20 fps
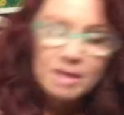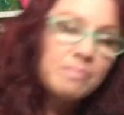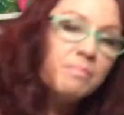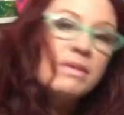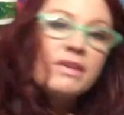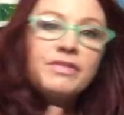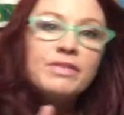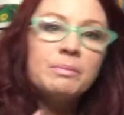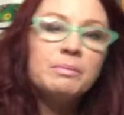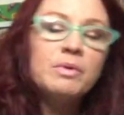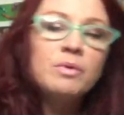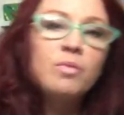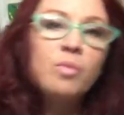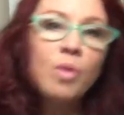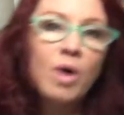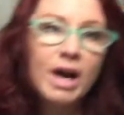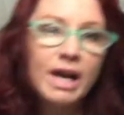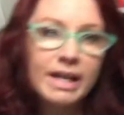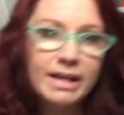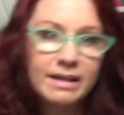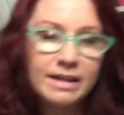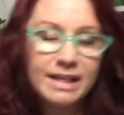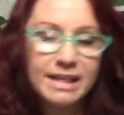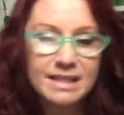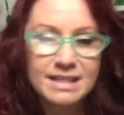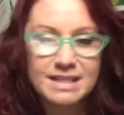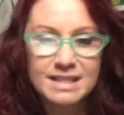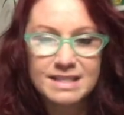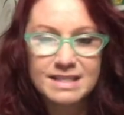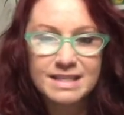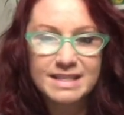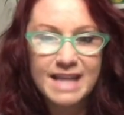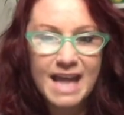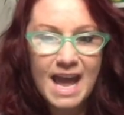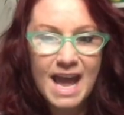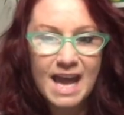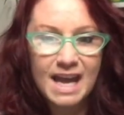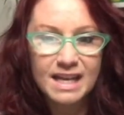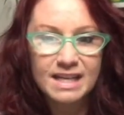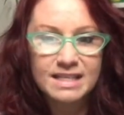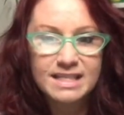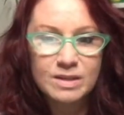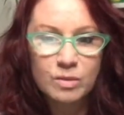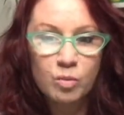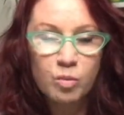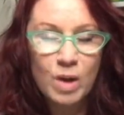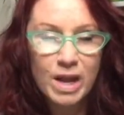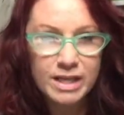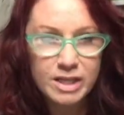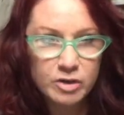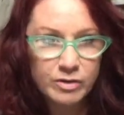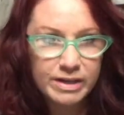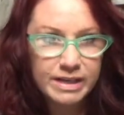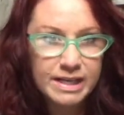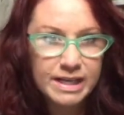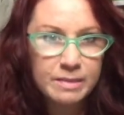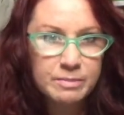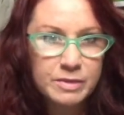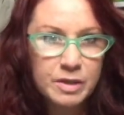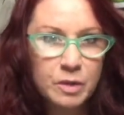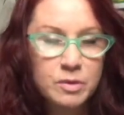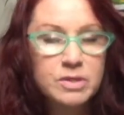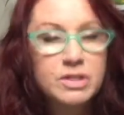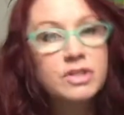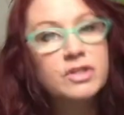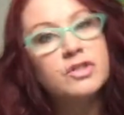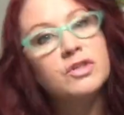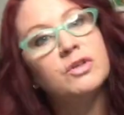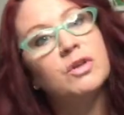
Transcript: Myth number one is that when you're in hypnosis,